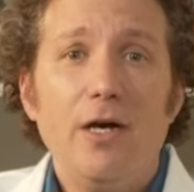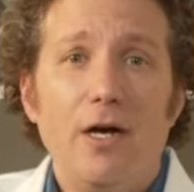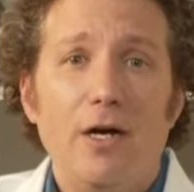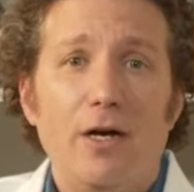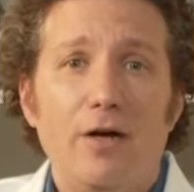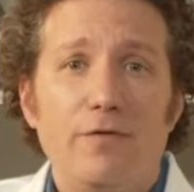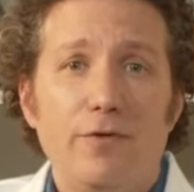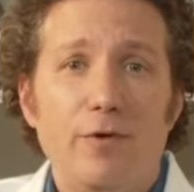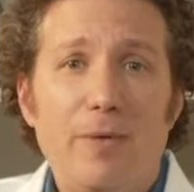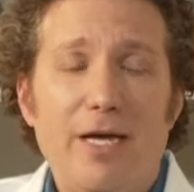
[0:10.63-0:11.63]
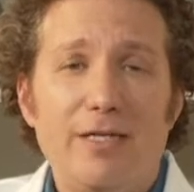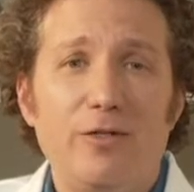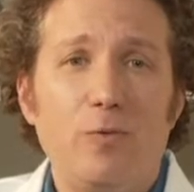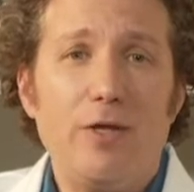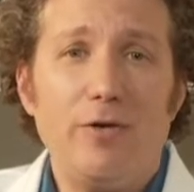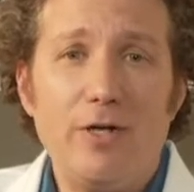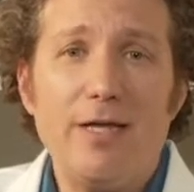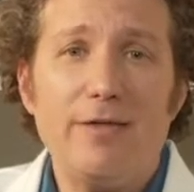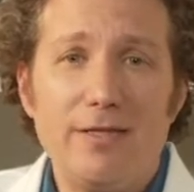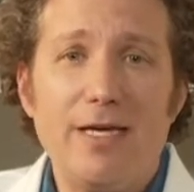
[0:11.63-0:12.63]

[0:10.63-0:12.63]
for their pets and whether or not